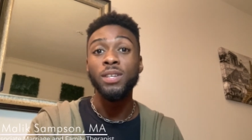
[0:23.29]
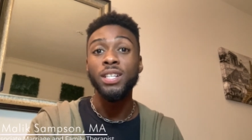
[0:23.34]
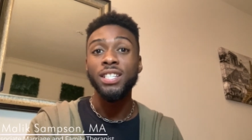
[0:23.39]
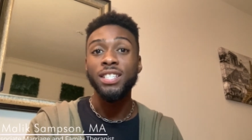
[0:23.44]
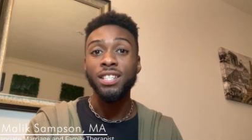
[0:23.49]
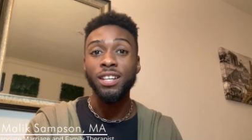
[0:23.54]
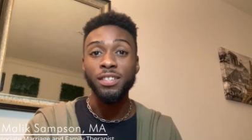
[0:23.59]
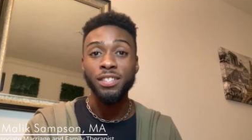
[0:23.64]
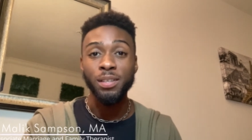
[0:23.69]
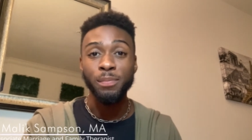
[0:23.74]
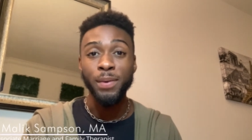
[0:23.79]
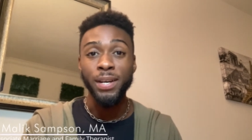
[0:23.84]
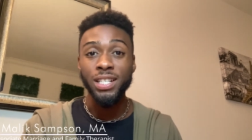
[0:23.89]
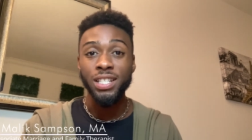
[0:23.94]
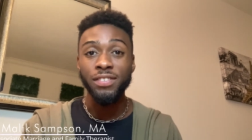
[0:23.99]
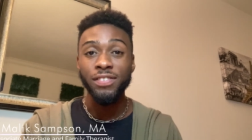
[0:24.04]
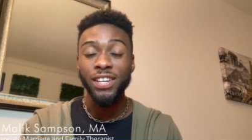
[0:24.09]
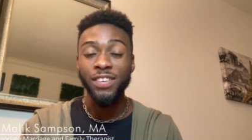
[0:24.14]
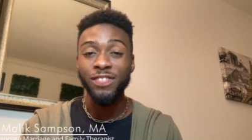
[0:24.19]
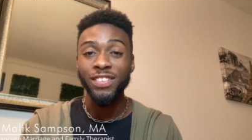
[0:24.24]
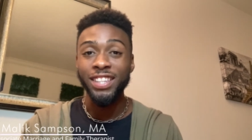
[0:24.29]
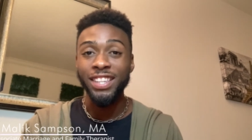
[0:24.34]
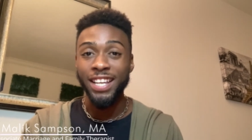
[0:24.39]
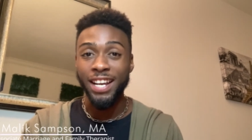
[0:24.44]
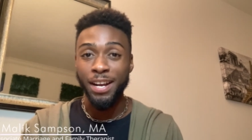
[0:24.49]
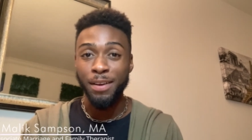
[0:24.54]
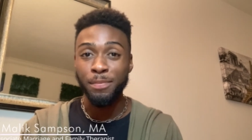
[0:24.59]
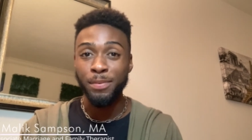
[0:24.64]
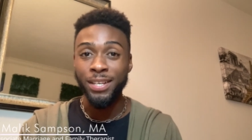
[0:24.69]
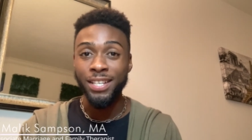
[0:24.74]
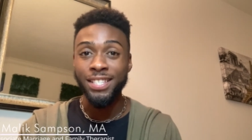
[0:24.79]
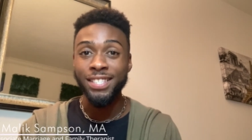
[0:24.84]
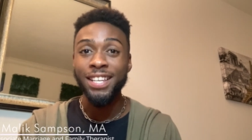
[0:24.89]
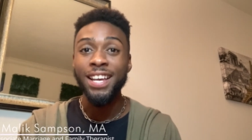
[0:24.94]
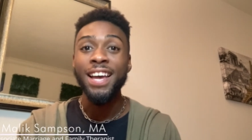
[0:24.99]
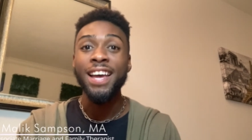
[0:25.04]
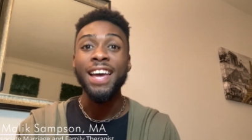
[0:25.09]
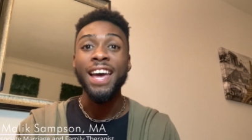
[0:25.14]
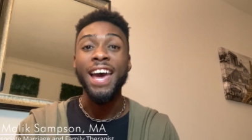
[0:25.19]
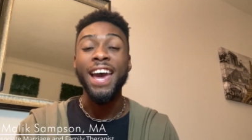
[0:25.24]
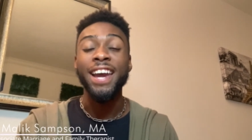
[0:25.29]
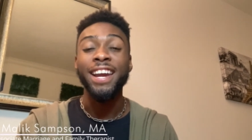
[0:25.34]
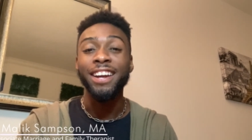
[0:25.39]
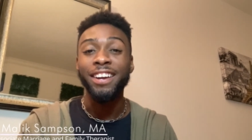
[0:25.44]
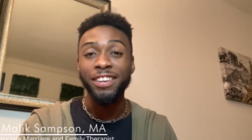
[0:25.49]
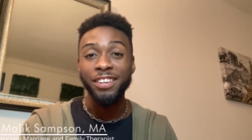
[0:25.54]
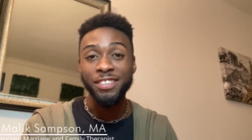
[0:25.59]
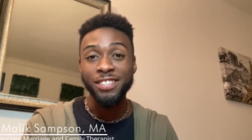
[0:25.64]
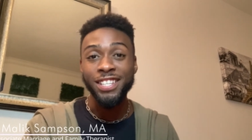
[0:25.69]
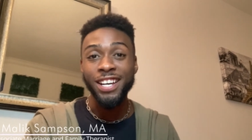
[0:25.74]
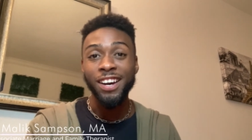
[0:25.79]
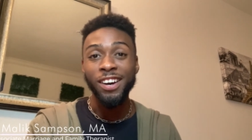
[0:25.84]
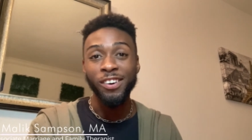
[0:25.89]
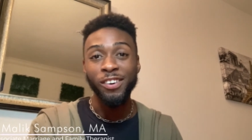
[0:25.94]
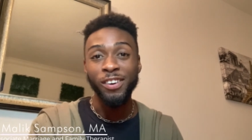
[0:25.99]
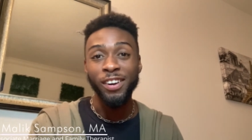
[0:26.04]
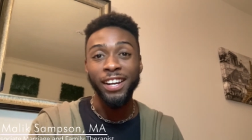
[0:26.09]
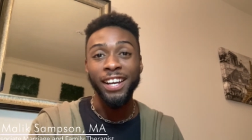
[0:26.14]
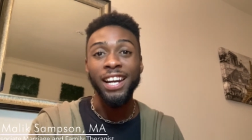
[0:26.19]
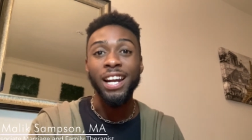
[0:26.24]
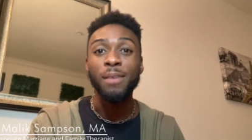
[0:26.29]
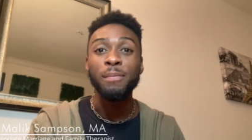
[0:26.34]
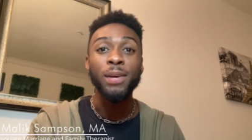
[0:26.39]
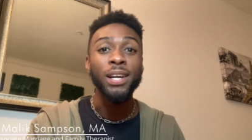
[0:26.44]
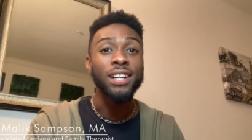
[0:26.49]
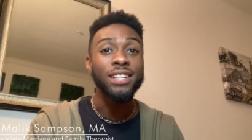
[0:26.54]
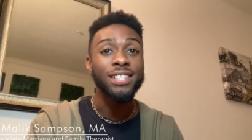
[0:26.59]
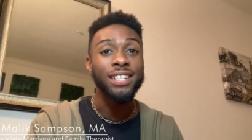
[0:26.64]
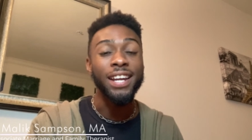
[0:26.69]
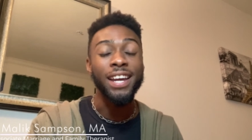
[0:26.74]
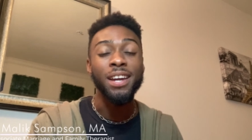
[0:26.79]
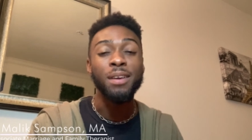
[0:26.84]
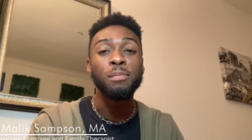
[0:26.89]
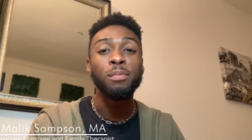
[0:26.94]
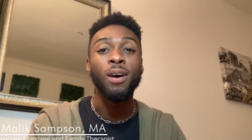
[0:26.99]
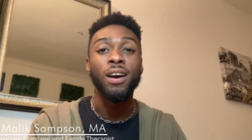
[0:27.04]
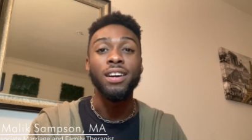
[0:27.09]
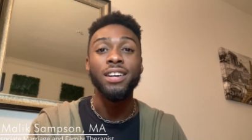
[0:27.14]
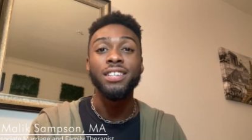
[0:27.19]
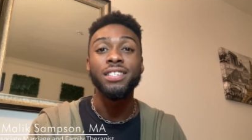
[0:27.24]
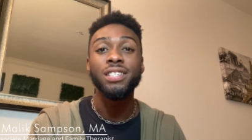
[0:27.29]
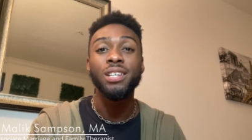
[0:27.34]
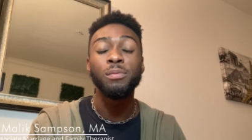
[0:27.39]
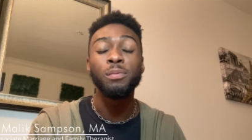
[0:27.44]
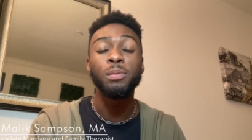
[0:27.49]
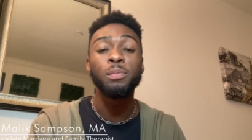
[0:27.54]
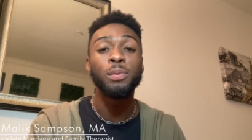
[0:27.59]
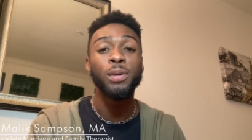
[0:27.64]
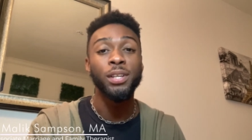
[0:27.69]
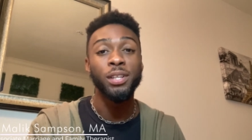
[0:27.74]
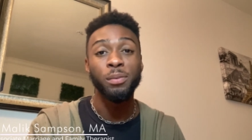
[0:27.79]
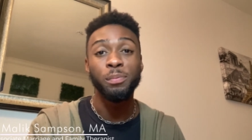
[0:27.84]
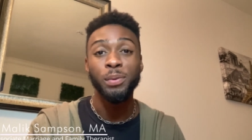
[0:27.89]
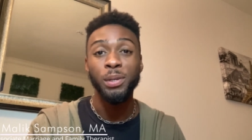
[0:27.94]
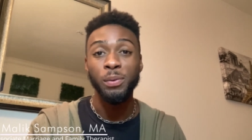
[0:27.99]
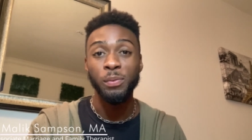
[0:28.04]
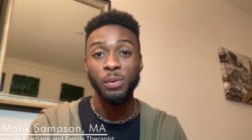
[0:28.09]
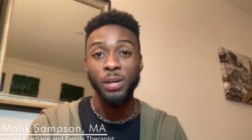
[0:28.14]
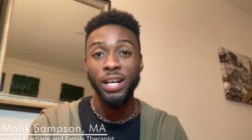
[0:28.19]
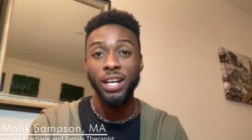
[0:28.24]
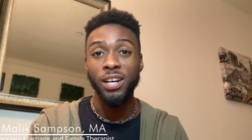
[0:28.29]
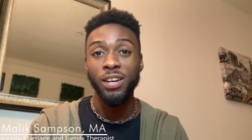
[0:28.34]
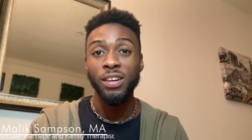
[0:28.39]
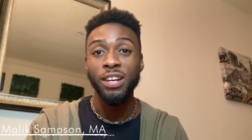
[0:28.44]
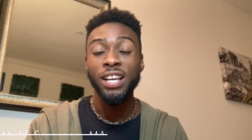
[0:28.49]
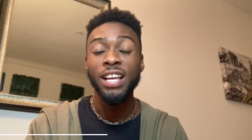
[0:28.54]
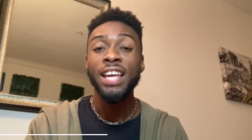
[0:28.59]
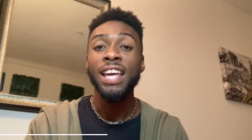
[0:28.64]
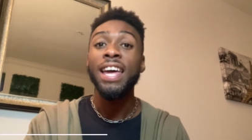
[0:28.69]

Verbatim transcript: social marriage and family therapist at hear you dot org, and I'm here today in partnership with Brother Be Well.